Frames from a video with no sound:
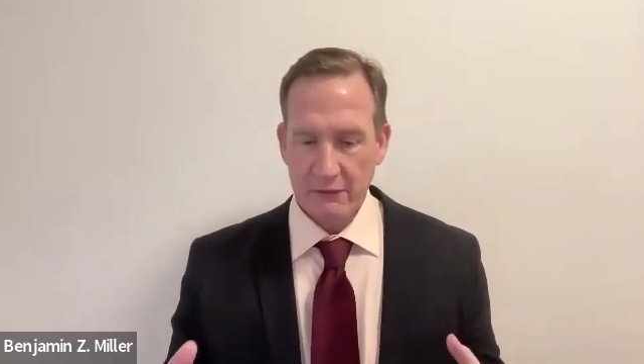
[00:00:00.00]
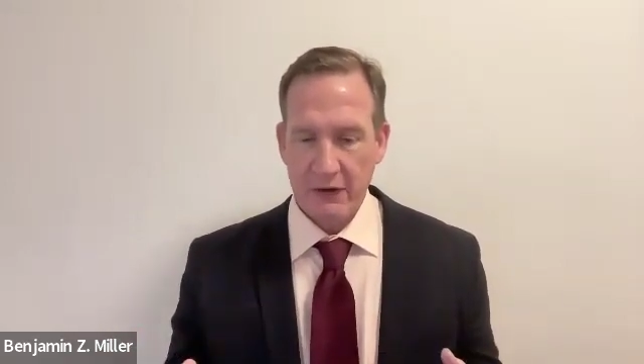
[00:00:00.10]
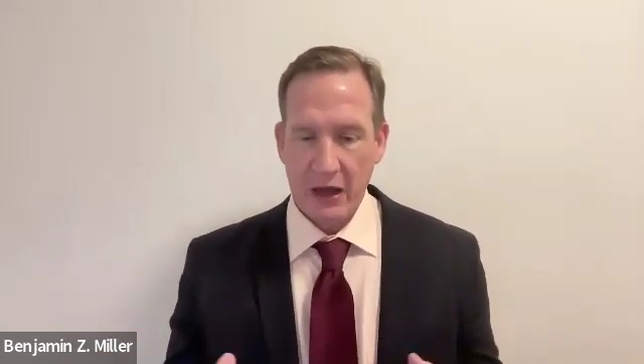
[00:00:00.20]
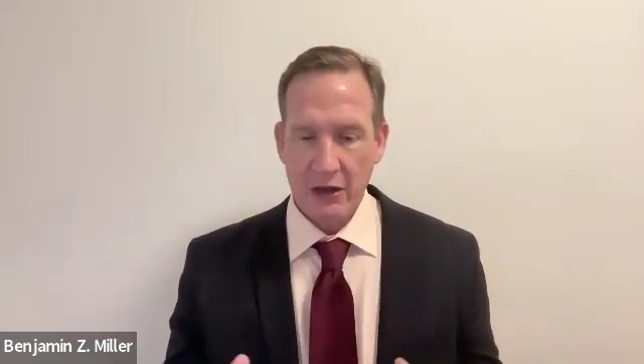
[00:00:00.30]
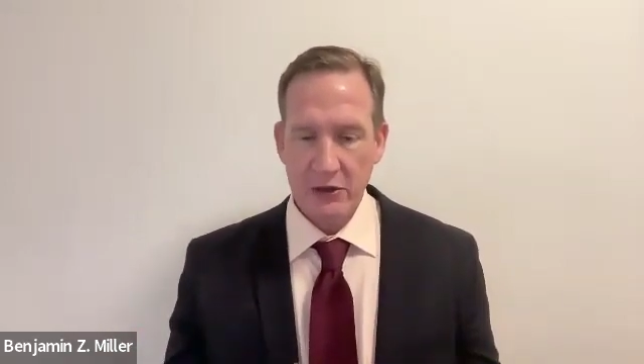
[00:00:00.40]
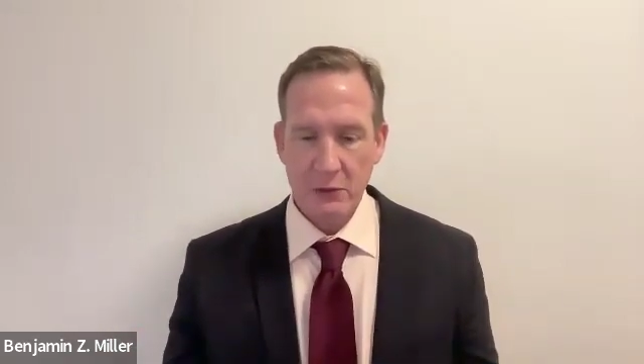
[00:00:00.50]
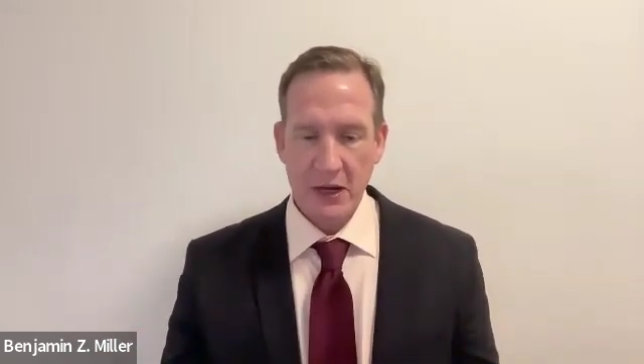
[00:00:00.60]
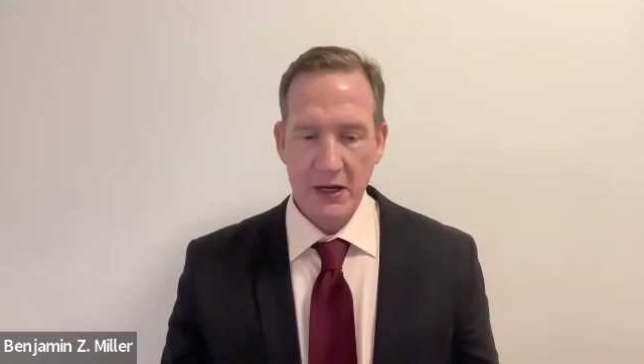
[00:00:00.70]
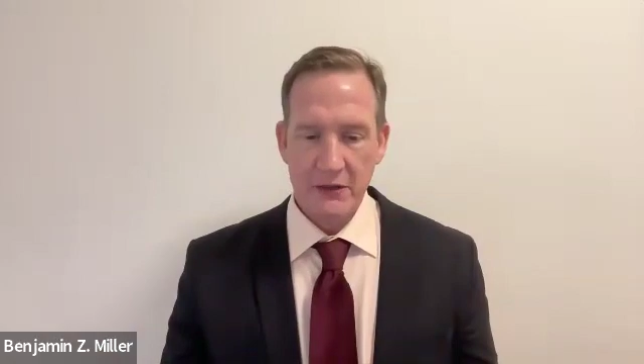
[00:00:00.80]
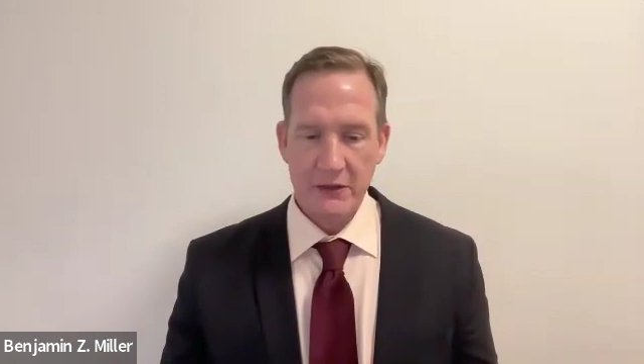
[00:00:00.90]

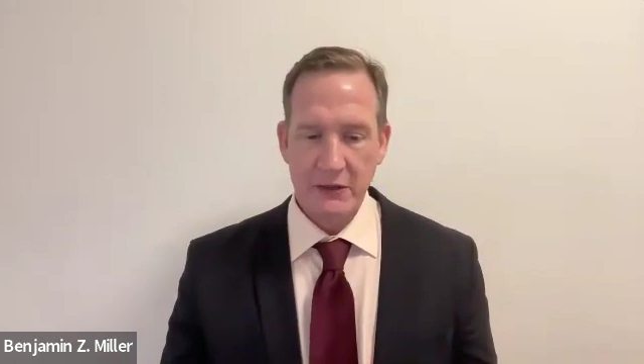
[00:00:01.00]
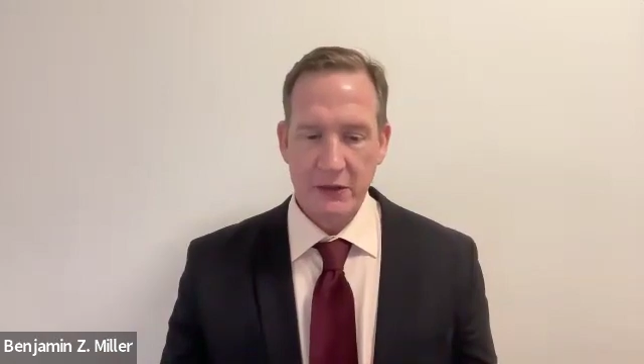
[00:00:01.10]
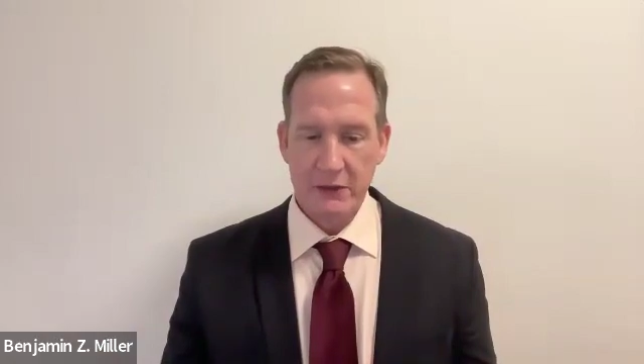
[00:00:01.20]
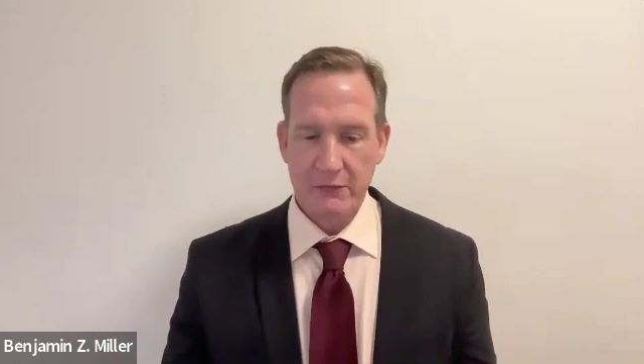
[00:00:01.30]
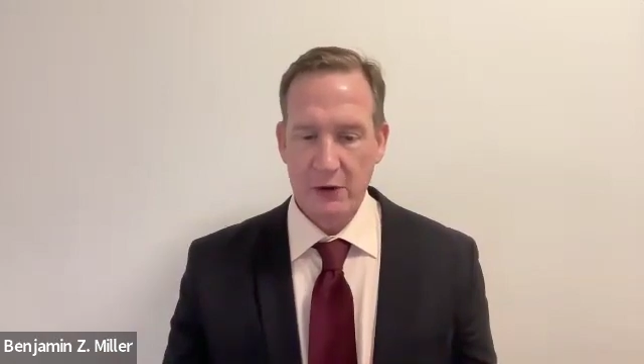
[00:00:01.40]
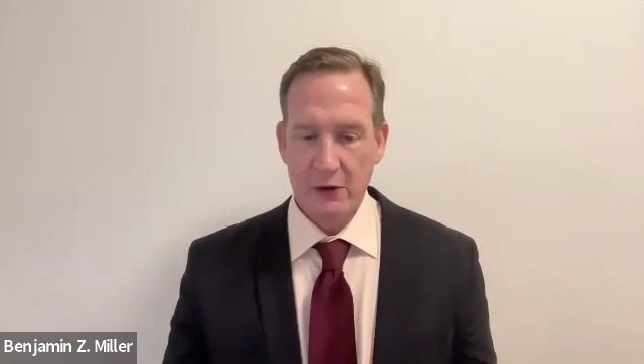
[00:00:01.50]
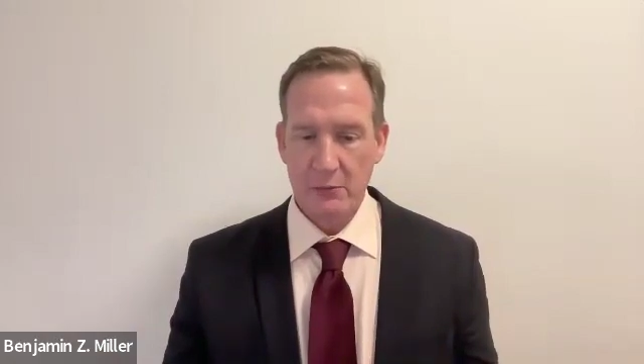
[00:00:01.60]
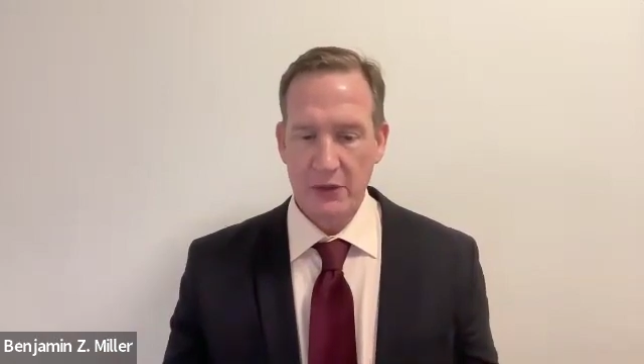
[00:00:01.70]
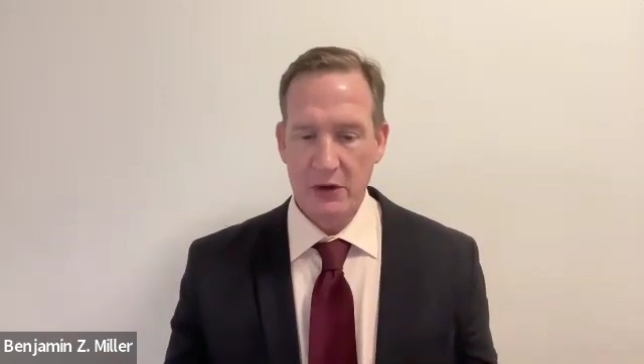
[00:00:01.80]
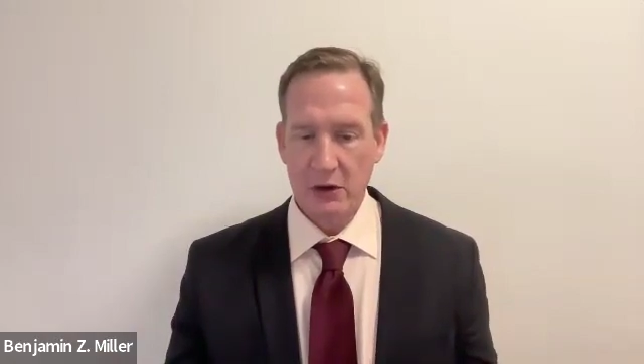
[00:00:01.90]
evaluated to
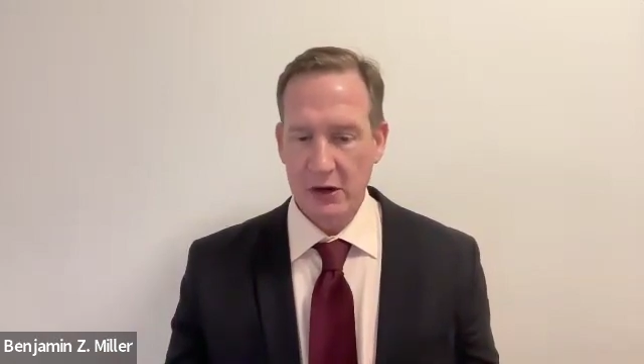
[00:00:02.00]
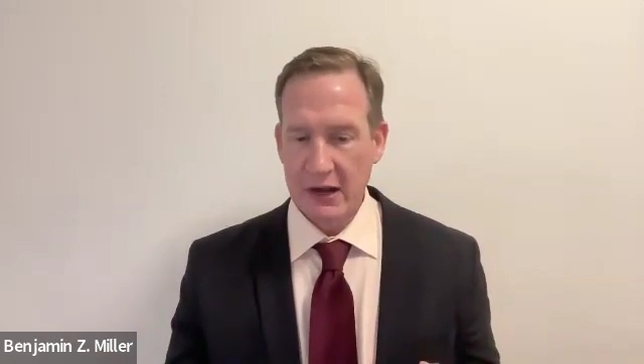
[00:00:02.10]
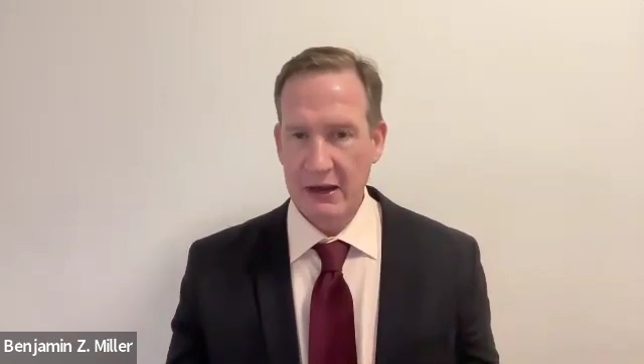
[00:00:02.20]
confirm there are